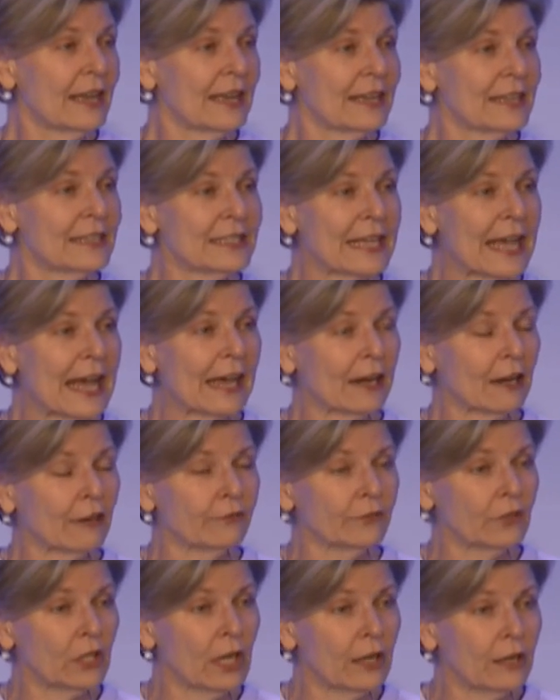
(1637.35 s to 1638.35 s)
is that
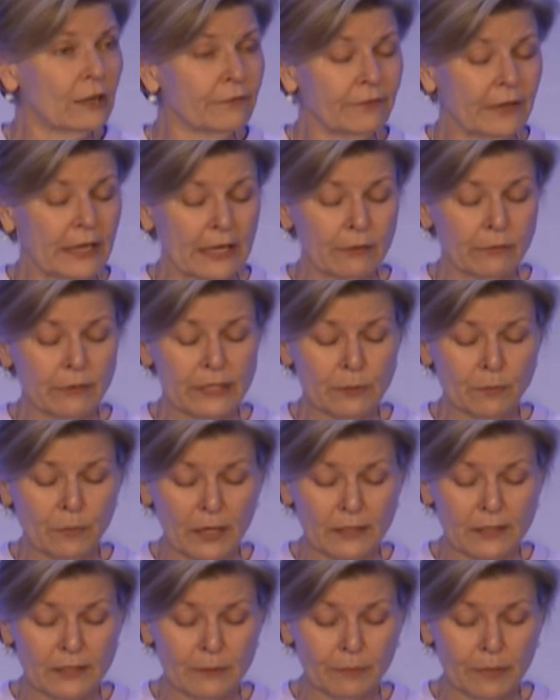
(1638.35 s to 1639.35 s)
of love and
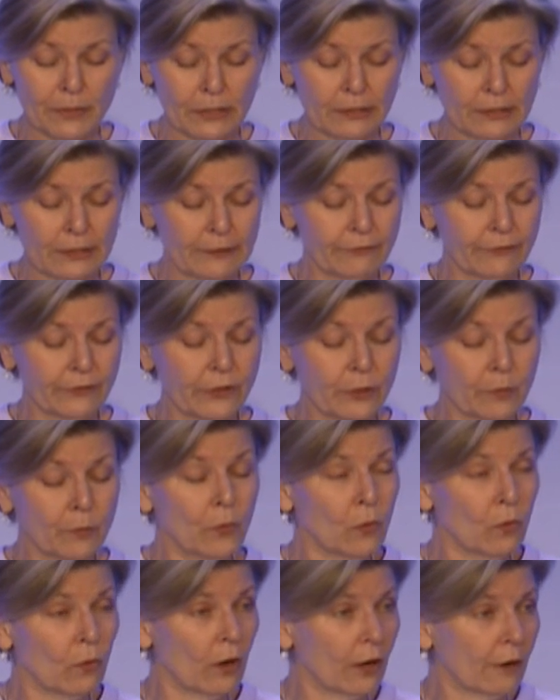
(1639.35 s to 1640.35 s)
responsibility for the
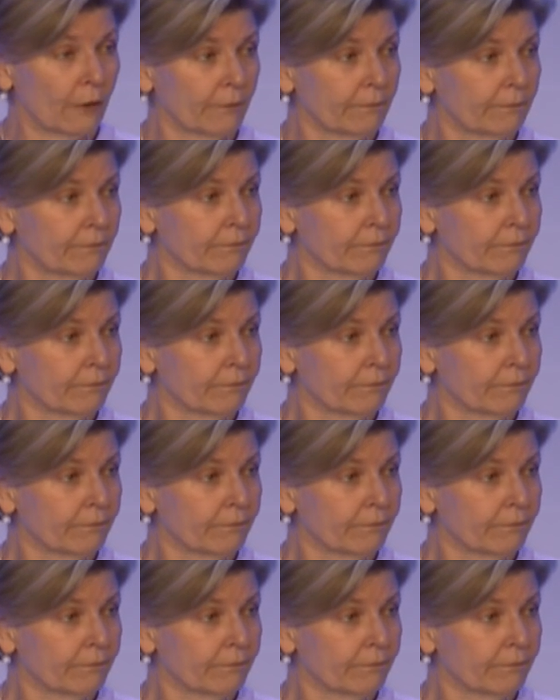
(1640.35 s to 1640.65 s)
poor.